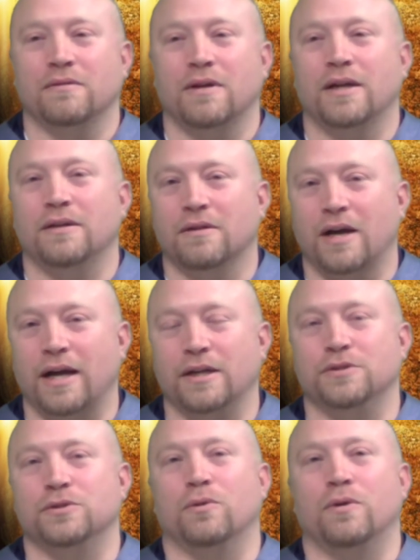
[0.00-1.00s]
I
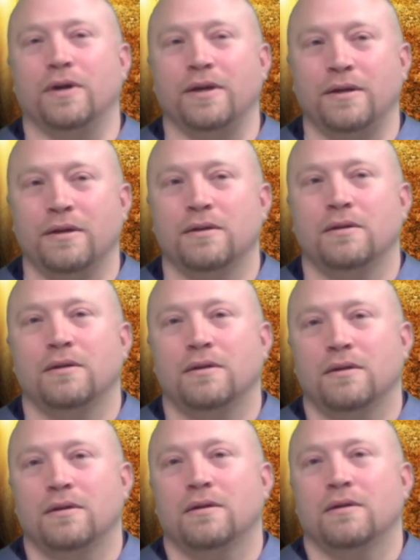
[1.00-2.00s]
enjoy
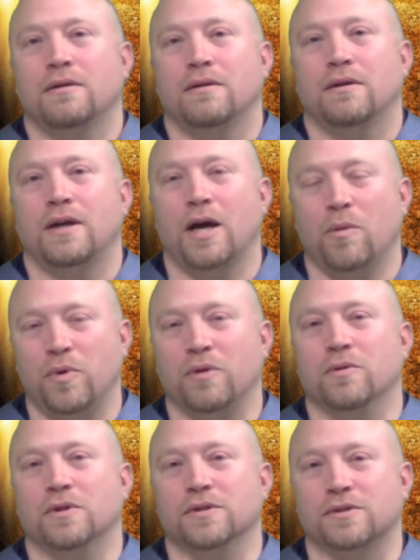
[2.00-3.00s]

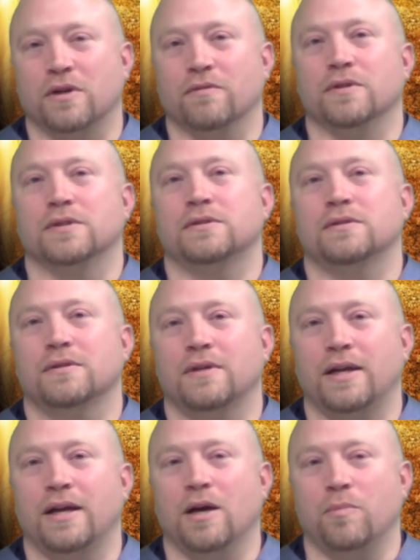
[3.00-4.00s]
helping with the service
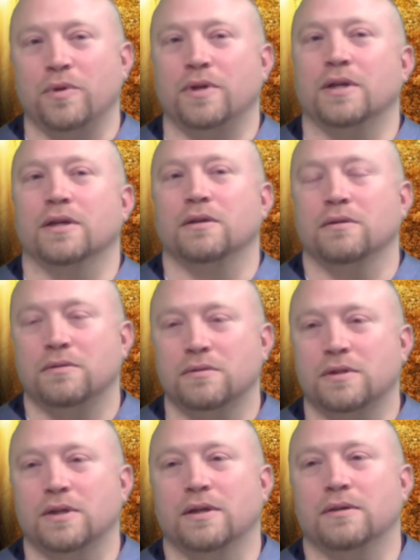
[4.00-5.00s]
and helping
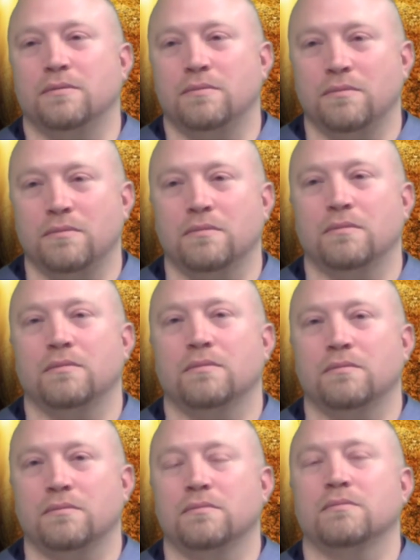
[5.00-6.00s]
to
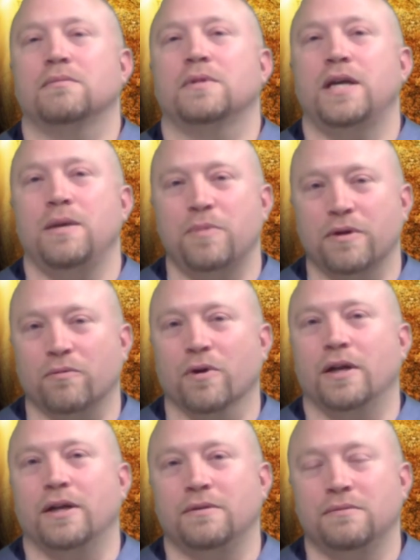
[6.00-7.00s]
keep it
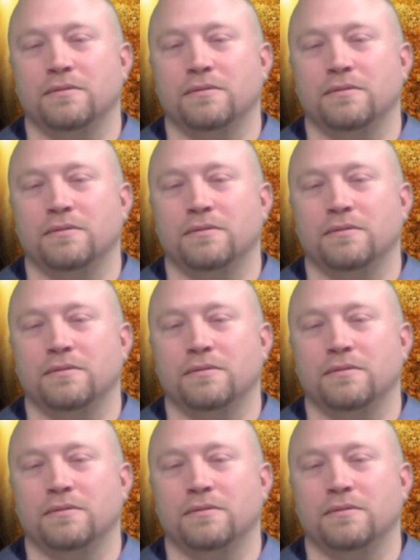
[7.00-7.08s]
running.